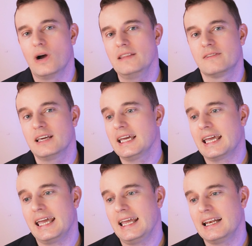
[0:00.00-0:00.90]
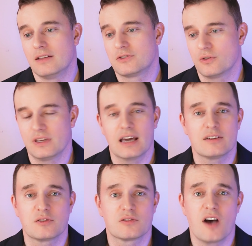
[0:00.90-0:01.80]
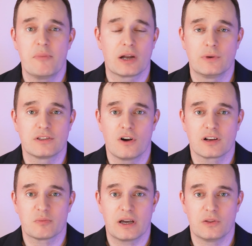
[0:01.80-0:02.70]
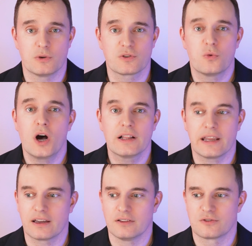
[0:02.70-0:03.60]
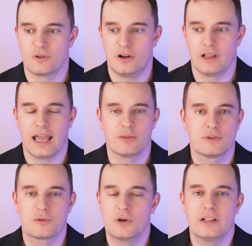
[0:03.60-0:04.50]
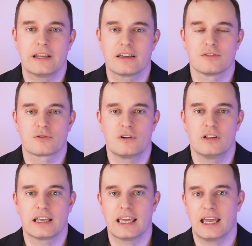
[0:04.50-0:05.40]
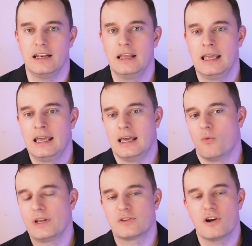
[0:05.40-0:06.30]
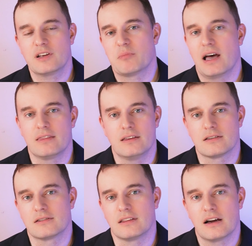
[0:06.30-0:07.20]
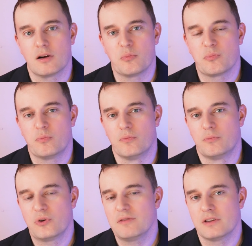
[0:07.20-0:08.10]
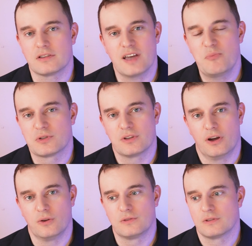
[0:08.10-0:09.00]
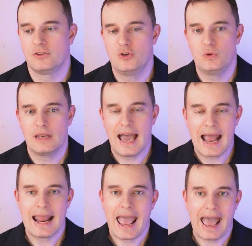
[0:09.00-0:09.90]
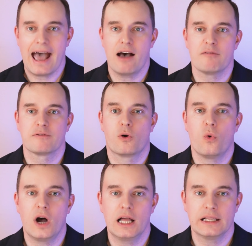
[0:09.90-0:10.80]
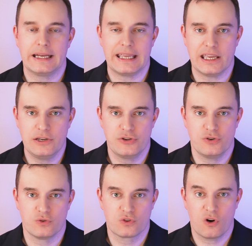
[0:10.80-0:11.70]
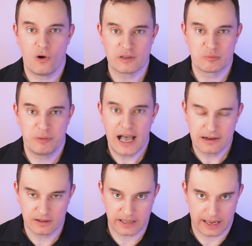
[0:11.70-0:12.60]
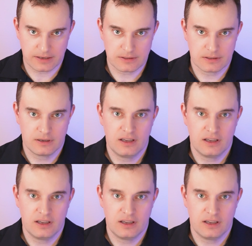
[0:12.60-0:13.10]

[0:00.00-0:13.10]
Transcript: one thing so the other topic we talked about was quality control. And with quality control, again, we talked about this in our previous episodes. To not have quality issues cause bottlenecks,